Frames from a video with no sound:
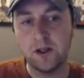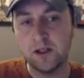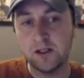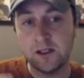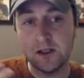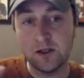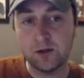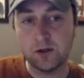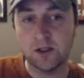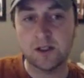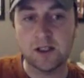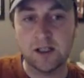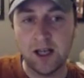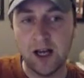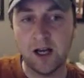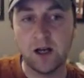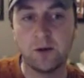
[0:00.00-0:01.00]
district
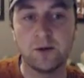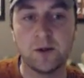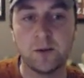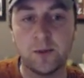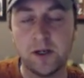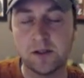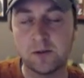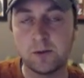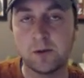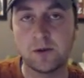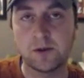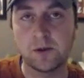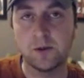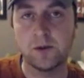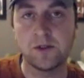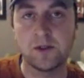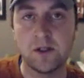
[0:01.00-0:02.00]
account, the Boston Public
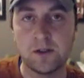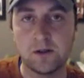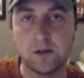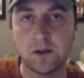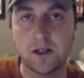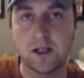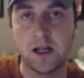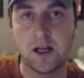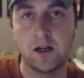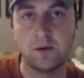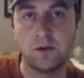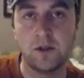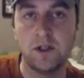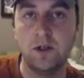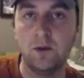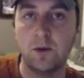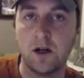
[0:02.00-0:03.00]
Schools district account,
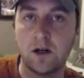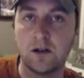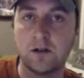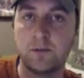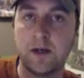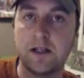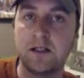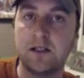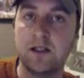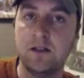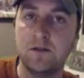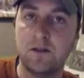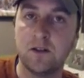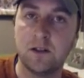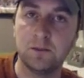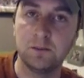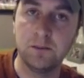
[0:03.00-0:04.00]
you are by
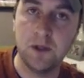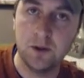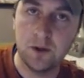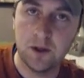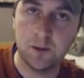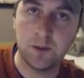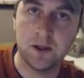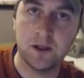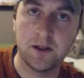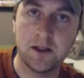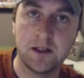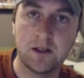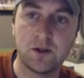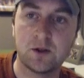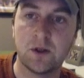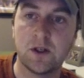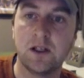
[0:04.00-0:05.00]
default muted upon
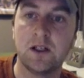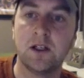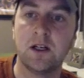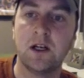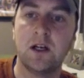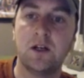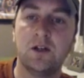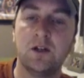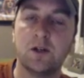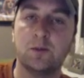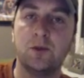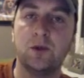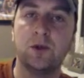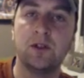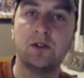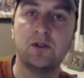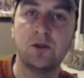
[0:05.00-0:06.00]
entry. You're
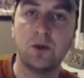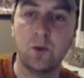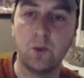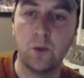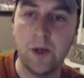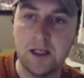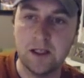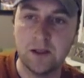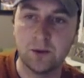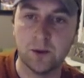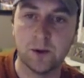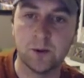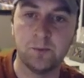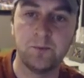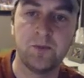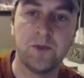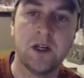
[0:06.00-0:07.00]
put into a waiting
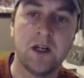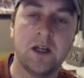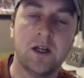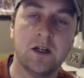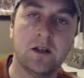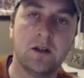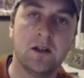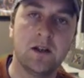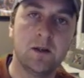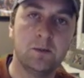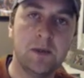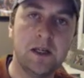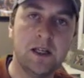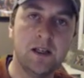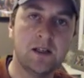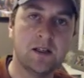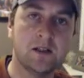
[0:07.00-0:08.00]
room. The
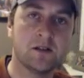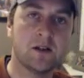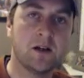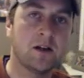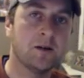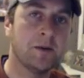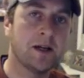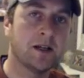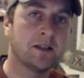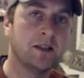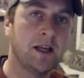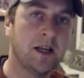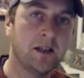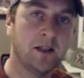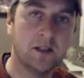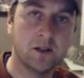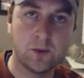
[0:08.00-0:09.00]
meeting is automatically
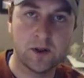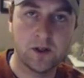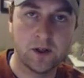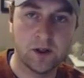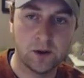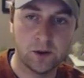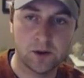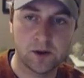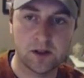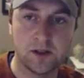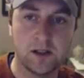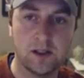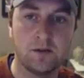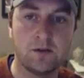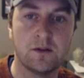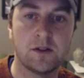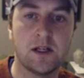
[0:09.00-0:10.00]
ended when the host
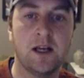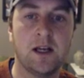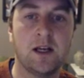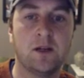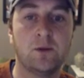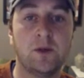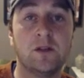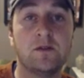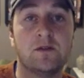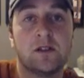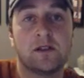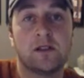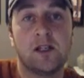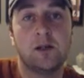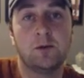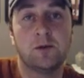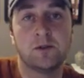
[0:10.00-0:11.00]
leaves, and we have
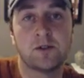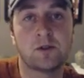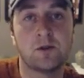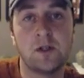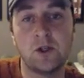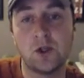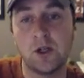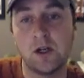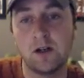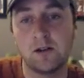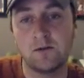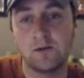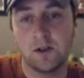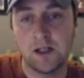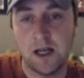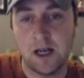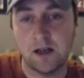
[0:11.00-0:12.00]
disabled screen sharing
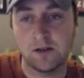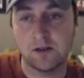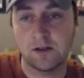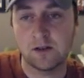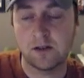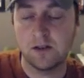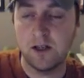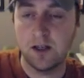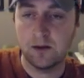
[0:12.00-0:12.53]
for guests. Now,